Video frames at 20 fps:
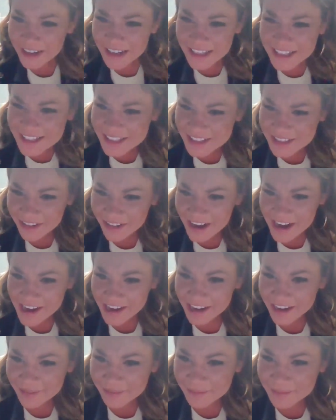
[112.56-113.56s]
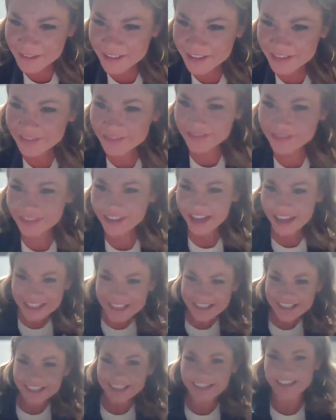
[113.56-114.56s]
over Instagram.
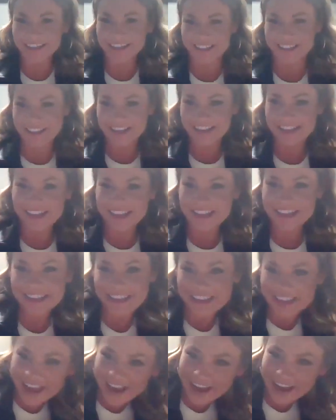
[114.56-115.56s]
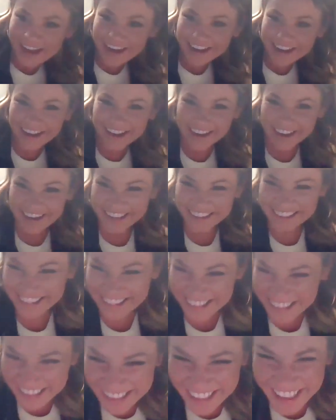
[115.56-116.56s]
Flexing. Yeah. talk
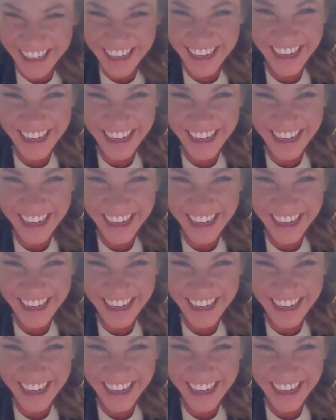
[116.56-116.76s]
to